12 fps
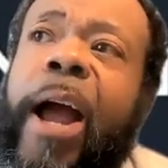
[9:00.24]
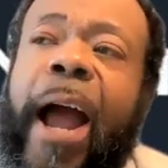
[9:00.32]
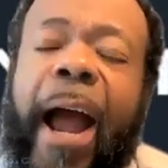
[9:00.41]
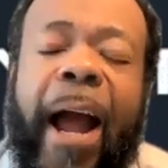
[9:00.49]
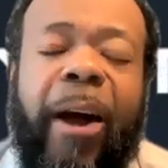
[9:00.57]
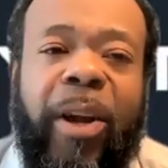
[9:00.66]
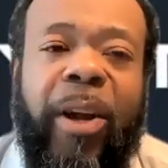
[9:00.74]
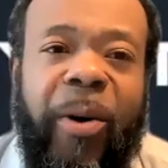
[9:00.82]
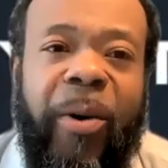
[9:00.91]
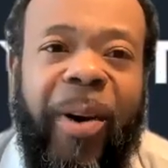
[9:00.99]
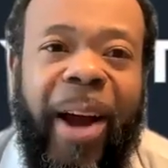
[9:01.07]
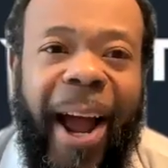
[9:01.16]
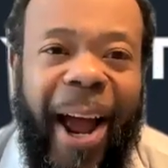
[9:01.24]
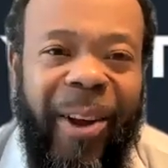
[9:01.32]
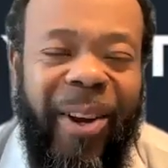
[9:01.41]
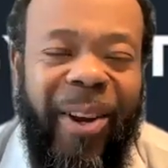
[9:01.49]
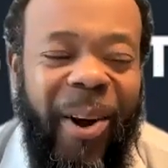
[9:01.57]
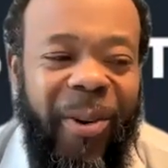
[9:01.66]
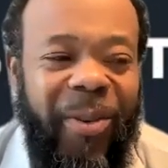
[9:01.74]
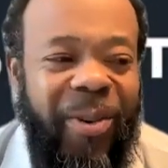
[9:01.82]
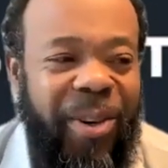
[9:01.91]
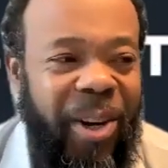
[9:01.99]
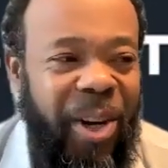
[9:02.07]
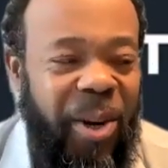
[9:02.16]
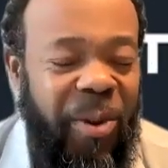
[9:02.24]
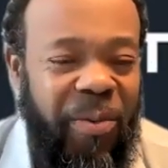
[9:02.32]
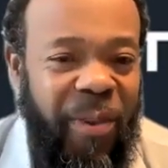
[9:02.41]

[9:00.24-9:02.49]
how long how long do you